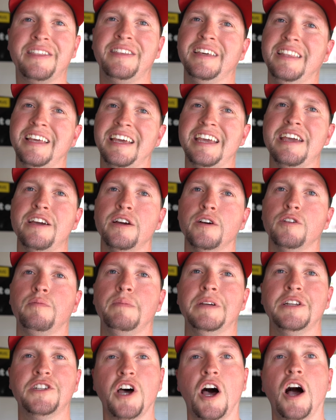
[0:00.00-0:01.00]
thing that EGO's
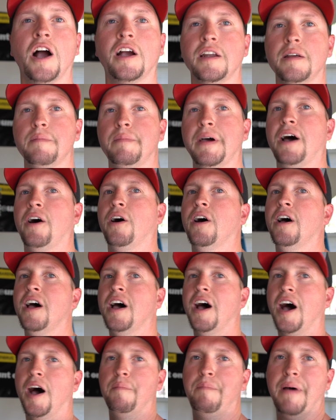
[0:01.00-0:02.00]
been talking
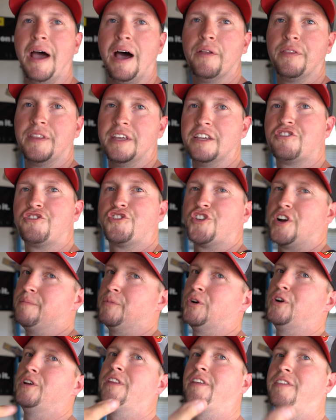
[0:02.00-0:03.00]
about this
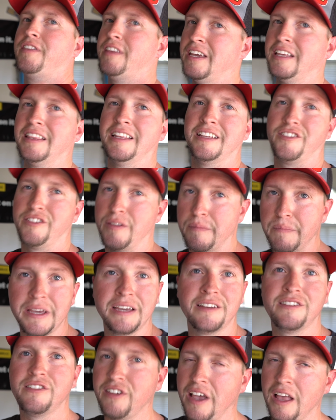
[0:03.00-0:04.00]
trimmer, and the thing that's the
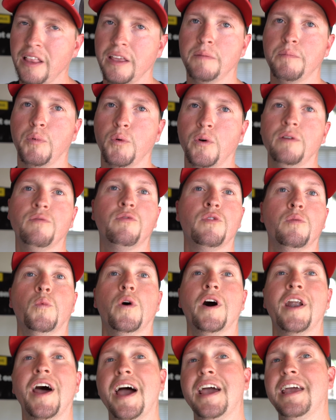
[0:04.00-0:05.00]
big selling point from
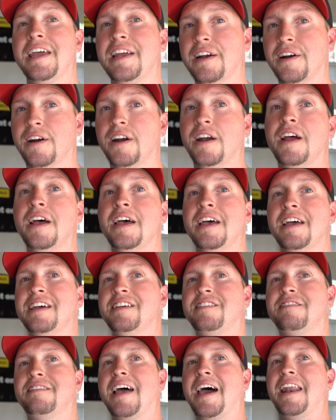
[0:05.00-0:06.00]
what I hear,
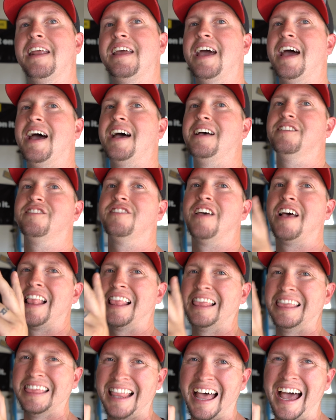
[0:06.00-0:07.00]
is that it has
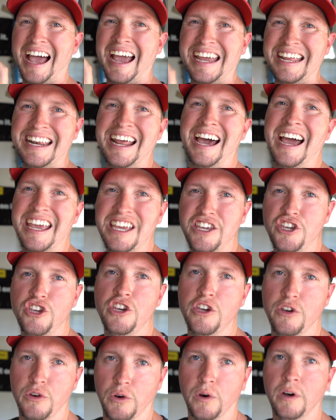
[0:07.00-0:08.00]
line
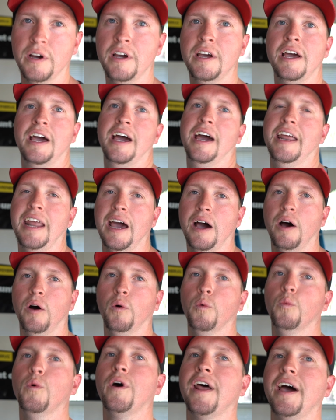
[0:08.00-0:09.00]
IQ. And now
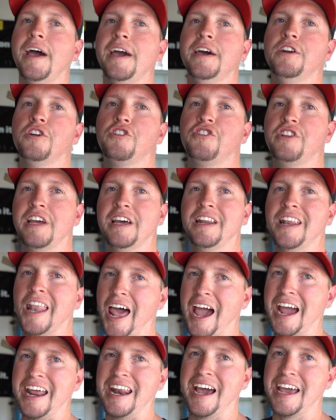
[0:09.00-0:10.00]
what I understand
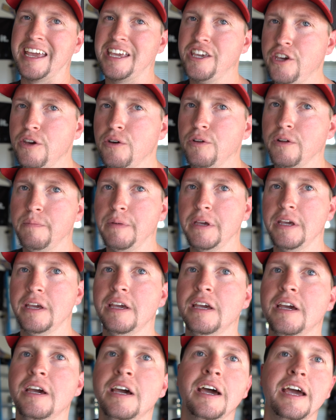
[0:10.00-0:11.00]
line IQ to
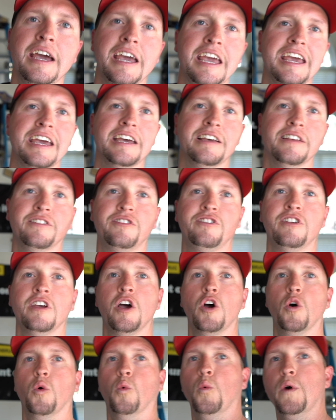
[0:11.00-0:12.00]
be is
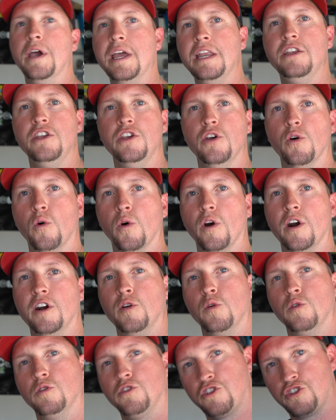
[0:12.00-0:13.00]
when
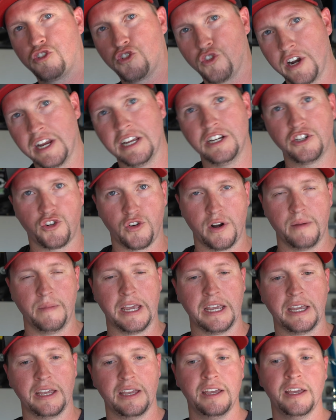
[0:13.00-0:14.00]
you're string
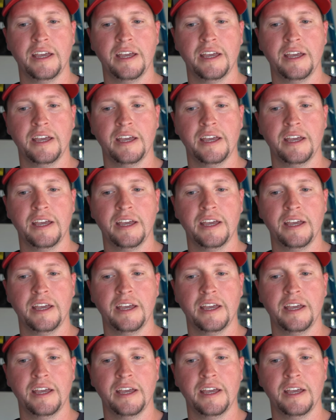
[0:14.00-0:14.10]
trimming